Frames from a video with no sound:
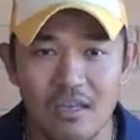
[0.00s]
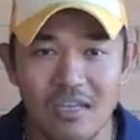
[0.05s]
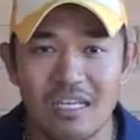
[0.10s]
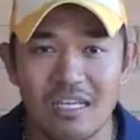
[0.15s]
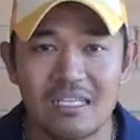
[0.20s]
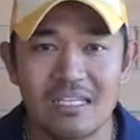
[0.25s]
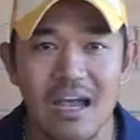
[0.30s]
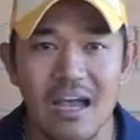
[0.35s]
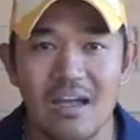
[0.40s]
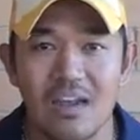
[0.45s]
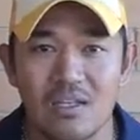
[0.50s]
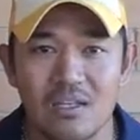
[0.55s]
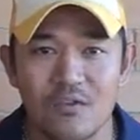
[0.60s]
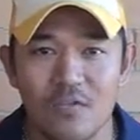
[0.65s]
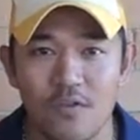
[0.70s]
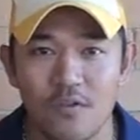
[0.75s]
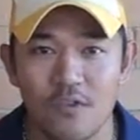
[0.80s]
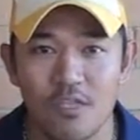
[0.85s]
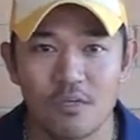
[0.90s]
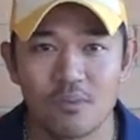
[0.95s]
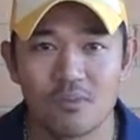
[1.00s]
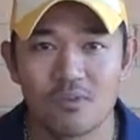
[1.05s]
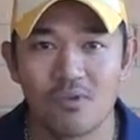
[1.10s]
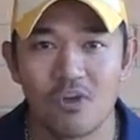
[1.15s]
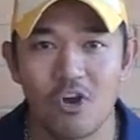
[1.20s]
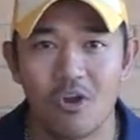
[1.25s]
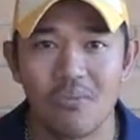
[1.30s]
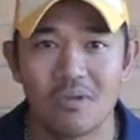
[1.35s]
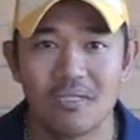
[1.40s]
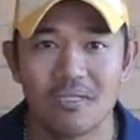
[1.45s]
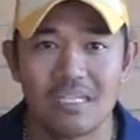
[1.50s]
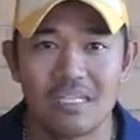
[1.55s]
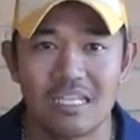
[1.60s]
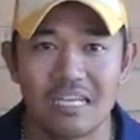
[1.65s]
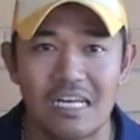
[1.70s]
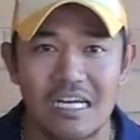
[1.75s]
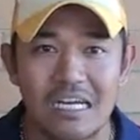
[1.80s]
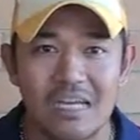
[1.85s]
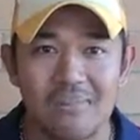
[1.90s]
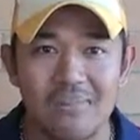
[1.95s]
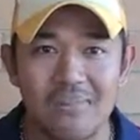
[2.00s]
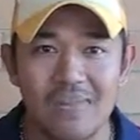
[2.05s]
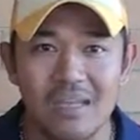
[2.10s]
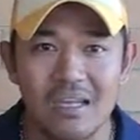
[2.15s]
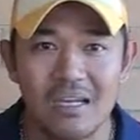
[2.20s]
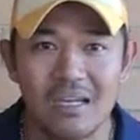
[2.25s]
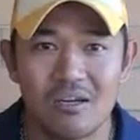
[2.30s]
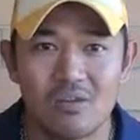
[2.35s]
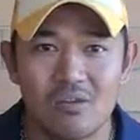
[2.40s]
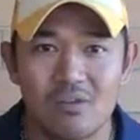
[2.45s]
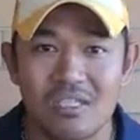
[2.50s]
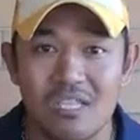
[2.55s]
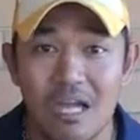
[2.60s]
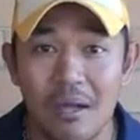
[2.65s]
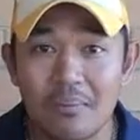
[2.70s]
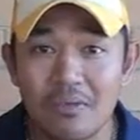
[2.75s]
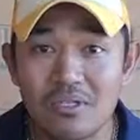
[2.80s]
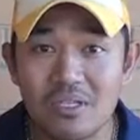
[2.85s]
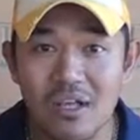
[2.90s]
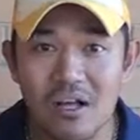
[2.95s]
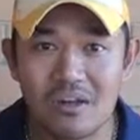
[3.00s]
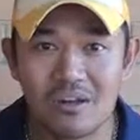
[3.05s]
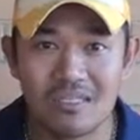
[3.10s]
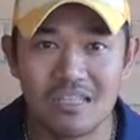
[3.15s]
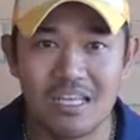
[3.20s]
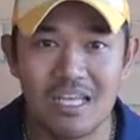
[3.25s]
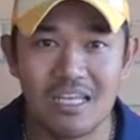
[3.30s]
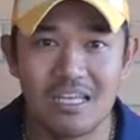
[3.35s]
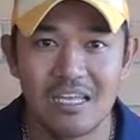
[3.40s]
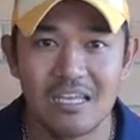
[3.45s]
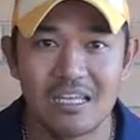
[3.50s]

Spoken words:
Next target is 50 subscribers and or subs, I'll say.